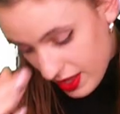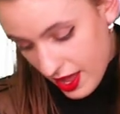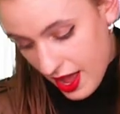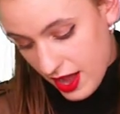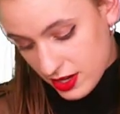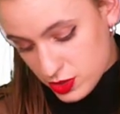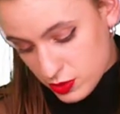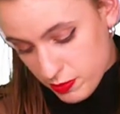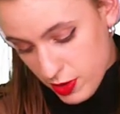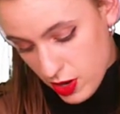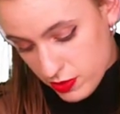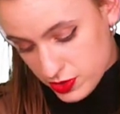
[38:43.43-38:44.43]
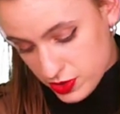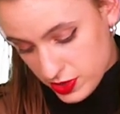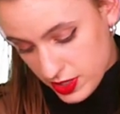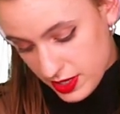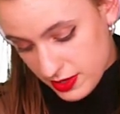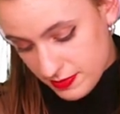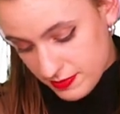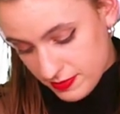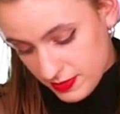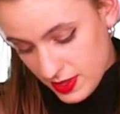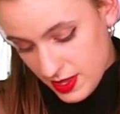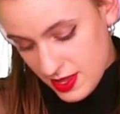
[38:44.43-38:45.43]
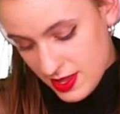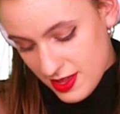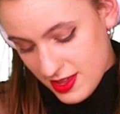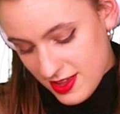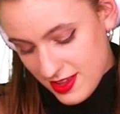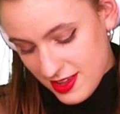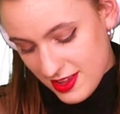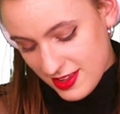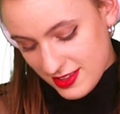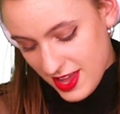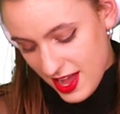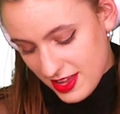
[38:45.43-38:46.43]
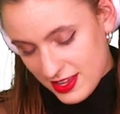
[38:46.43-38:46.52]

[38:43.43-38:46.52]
Actual poetry. Yeah,